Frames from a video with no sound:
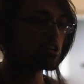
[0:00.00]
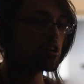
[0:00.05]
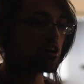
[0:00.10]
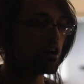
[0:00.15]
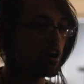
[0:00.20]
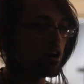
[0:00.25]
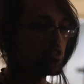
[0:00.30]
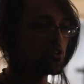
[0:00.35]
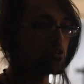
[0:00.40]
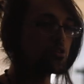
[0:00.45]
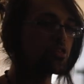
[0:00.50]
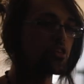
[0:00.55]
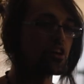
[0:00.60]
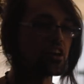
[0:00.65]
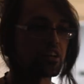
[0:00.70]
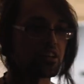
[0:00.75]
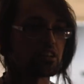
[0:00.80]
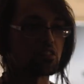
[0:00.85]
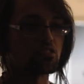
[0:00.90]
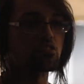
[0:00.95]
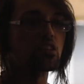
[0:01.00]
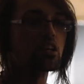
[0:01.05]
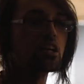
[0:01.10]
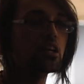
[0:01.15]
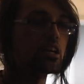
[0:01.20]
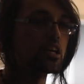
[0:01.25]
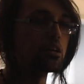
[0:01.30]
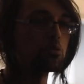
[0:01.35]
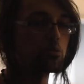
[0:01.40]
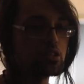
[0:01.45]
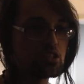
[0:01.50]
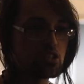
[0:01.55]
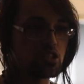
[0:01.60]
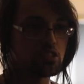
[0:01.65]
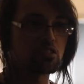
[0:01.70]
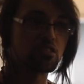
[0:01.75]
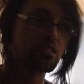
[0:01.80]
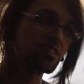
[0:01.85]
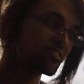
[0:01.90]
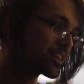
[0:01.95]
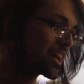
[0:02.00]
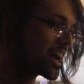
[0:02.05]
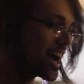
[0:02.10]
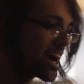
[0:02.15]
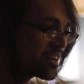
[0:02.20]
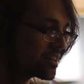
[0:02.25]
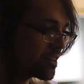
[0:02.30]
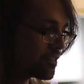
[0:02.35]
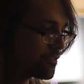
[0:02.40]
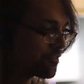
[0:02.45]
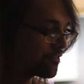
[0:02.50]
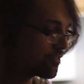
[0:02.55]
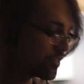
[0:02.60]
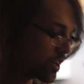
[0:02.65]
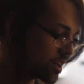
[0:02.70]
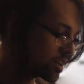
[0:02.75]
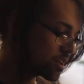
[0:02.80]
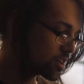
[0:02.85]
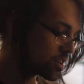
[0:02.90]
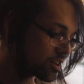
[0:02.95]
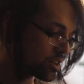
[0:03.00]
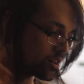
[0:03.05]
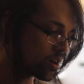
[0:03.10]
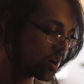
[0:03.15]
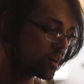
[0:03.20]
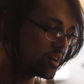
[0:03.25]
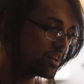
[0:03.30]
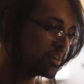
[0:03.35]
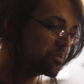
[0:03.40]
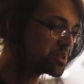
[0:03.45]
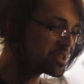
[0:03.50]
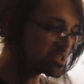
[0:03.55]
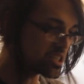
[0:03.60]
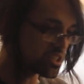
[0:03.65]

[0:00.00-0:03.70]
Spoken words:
to other things. It would just kind of it